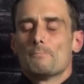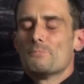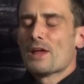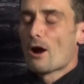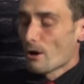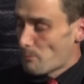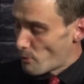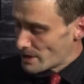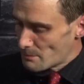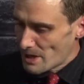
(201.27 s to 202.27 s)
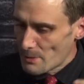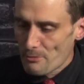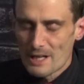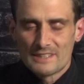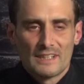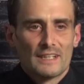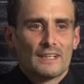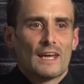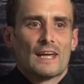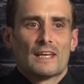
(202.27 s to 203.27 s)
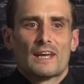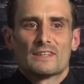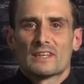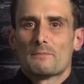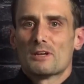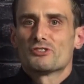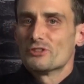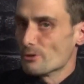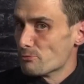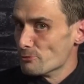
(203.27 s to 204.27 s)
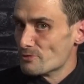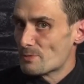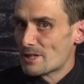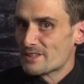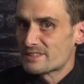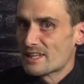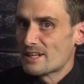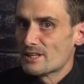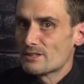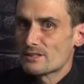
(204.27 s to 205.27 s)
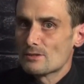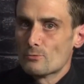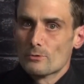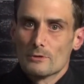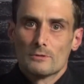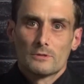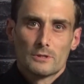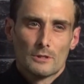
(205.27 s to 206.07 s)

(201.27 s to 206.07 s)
They are appointed by the president, and as I mentioned, they're approved by the Senate, or,